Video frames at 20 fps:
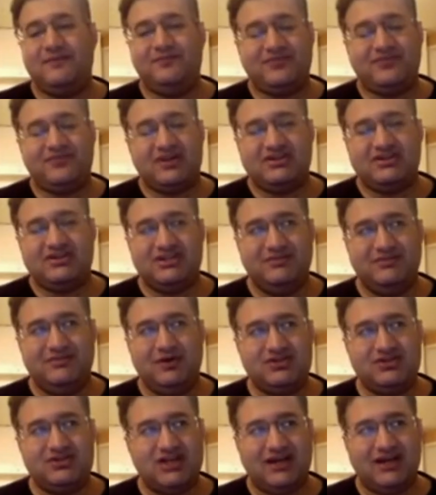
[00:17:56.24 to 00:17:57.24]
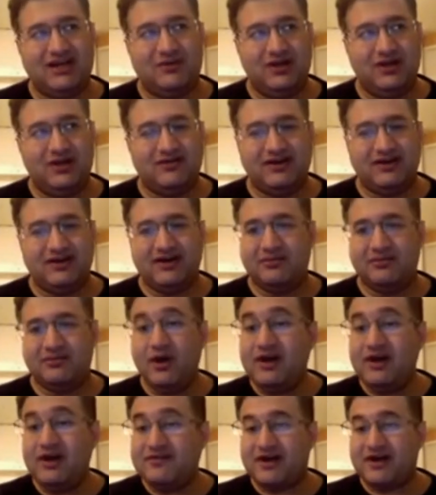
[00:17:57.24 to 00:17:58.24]
She most likely will never get a
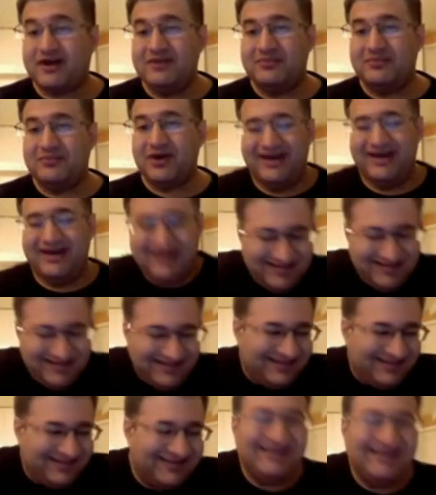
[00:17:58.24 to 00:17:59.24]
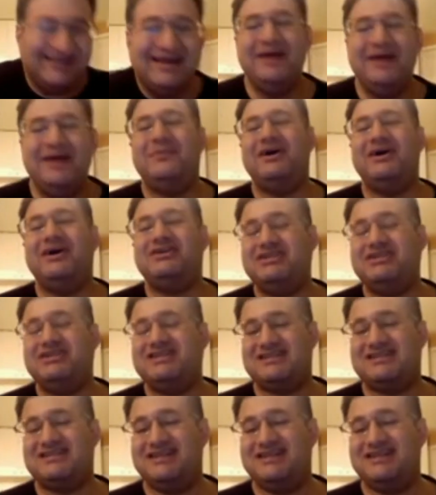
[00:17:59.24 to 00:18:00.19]
boyfriend, but but she still